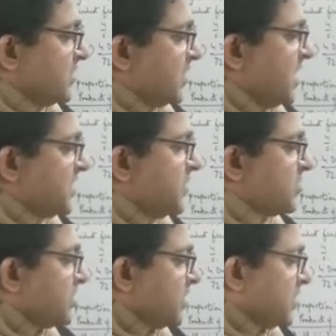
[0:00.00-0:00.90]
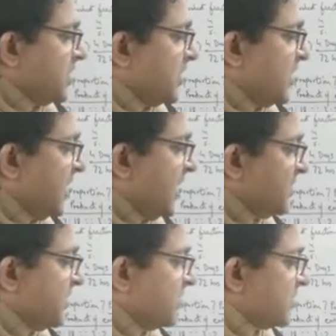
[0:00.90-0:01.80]
18 into 3. 18
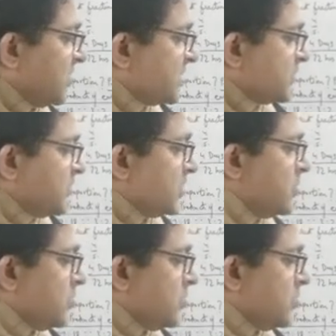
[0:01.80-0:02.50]
into 3 is equal to